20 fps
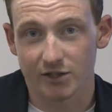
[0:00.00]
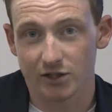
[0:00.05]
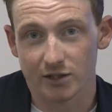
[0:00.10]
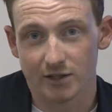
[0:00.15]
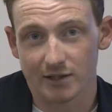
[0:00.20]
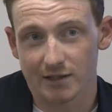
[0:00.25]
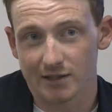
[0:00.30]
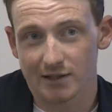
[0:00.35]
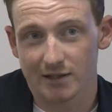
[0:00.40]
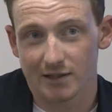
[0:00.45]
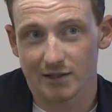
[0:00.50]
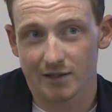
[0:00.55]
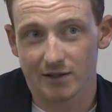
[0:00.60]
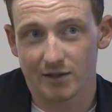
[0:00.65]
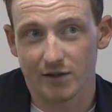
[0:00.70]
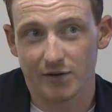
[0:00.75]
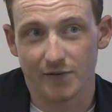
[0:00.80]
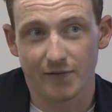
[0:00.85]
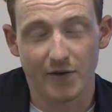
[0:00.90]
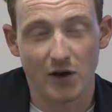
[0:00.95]
The,
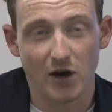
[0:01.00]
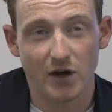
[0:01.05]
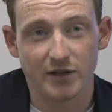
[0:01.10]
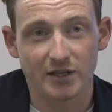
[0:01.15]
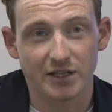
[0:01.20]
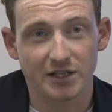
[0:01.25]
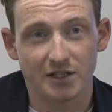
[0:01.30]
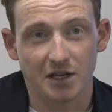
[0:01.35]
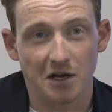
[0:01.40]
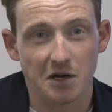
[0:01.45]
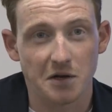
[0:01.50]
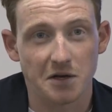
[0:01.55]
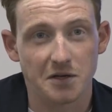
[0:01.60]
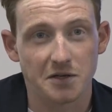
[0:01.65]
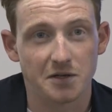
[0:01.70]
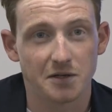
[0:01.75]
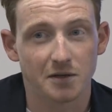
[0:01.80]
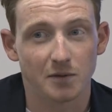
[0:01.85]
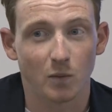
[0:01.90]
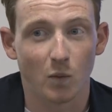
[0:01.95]
the furthest
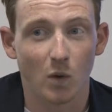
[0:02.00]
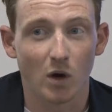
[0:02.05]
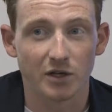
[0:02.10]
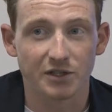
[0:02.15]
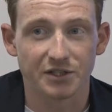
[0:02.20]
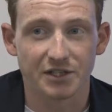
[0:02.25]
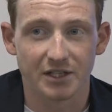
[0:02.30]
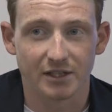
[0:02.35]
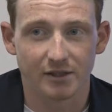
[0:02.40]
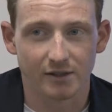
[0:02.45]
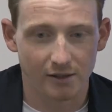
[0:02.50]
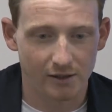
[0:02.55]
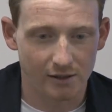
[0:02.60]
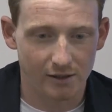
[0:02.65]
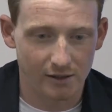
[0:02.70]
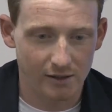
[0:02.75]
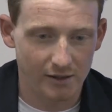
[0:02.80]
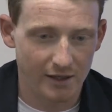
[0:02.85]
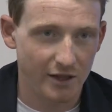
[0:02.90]
I was in the,